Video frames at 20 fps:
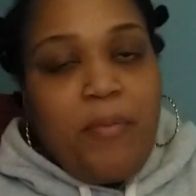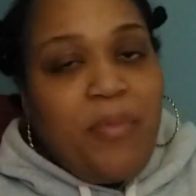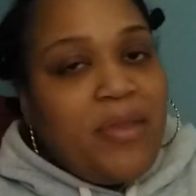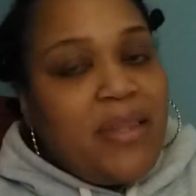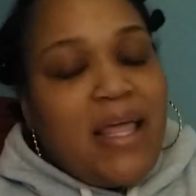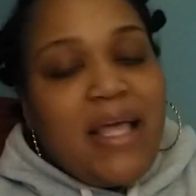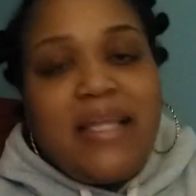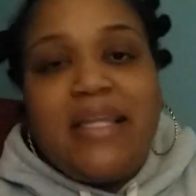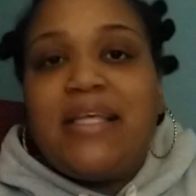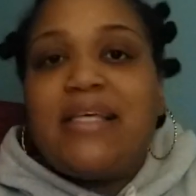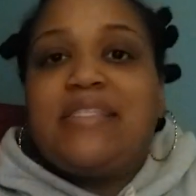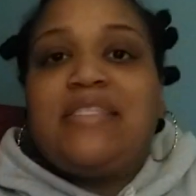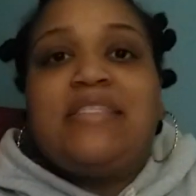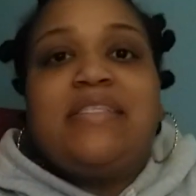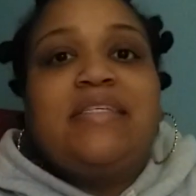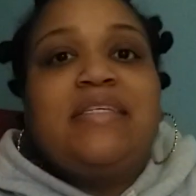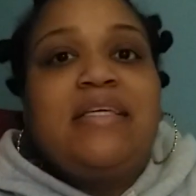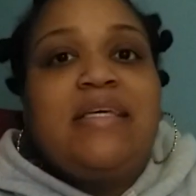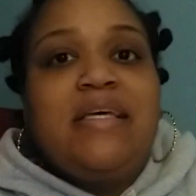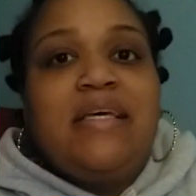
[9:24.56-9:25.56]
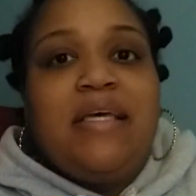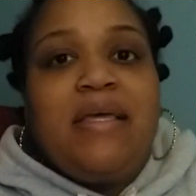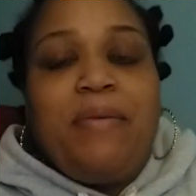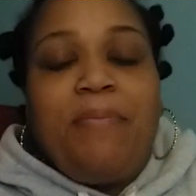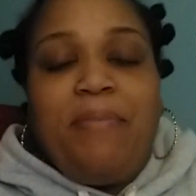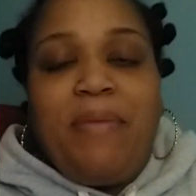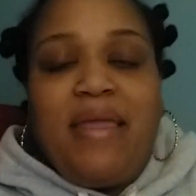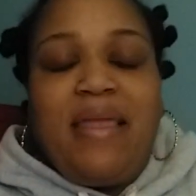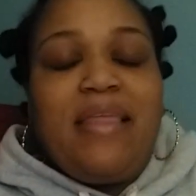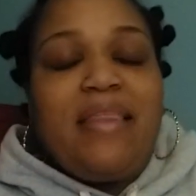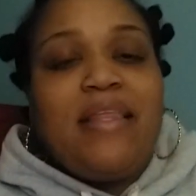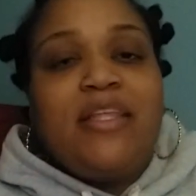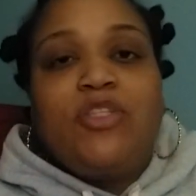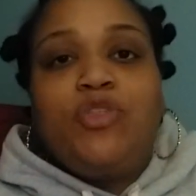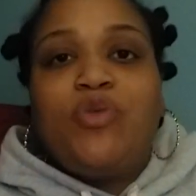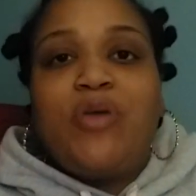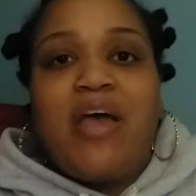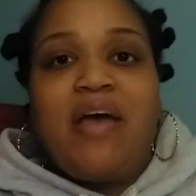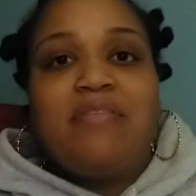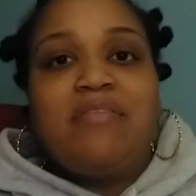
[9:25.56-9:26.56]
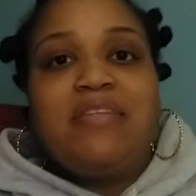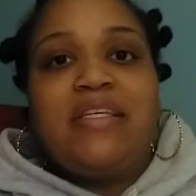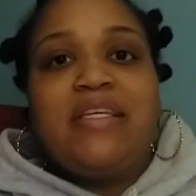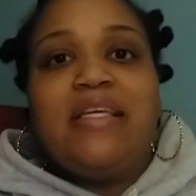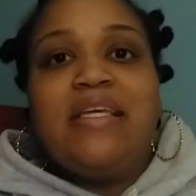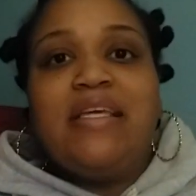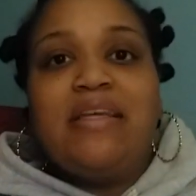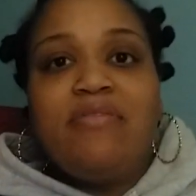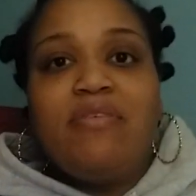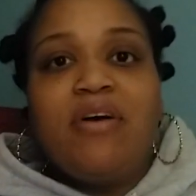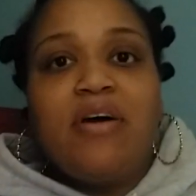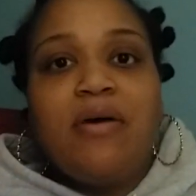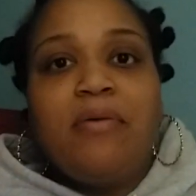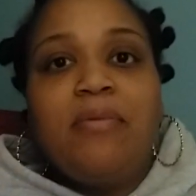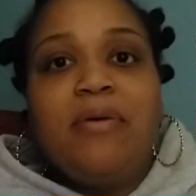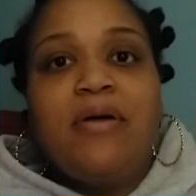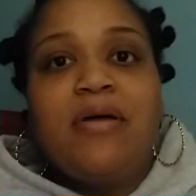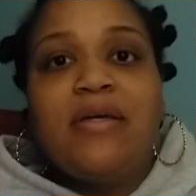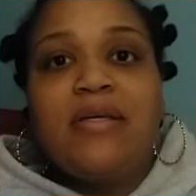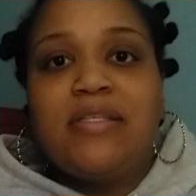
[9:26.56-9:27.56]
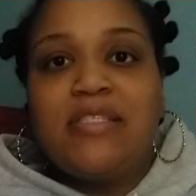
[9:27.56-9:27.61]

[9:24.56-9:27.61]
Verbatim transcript: But that doesn't mean that you have to give up.